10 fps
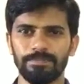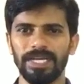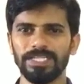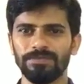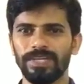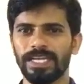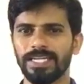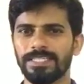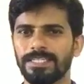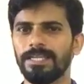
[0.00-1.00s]
page we
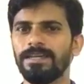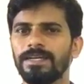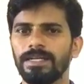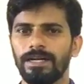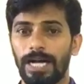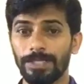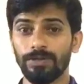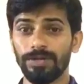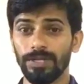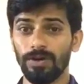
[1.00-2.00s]
can see
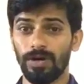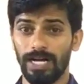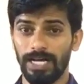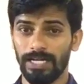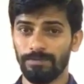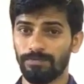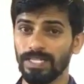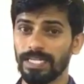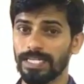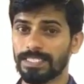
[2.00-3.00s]
Antonio and
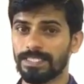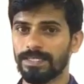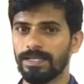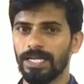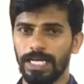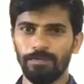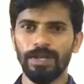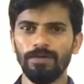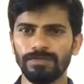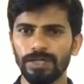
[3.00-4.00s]
Felix. Even
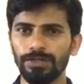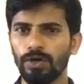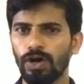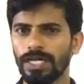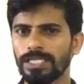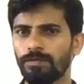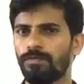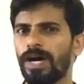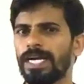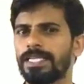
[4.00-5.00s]
after knowing the
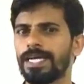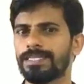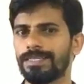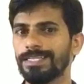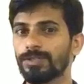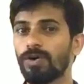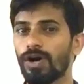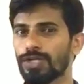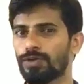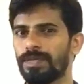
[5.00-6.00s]
fight that is
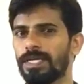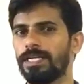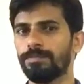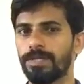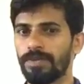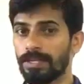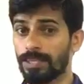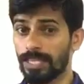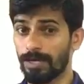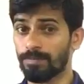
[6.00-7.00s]
going to be held
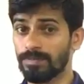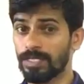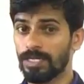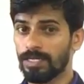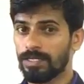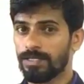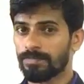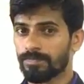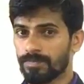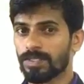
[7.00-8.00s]
between them,
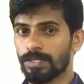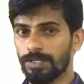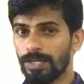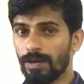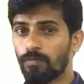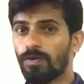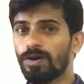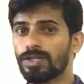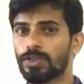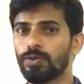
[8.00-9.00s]
they
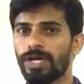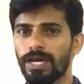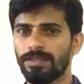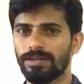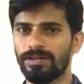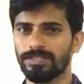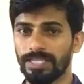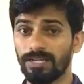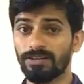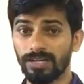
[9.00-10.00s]
work together,
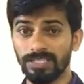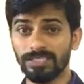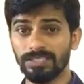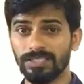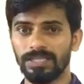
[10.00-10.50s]
they run,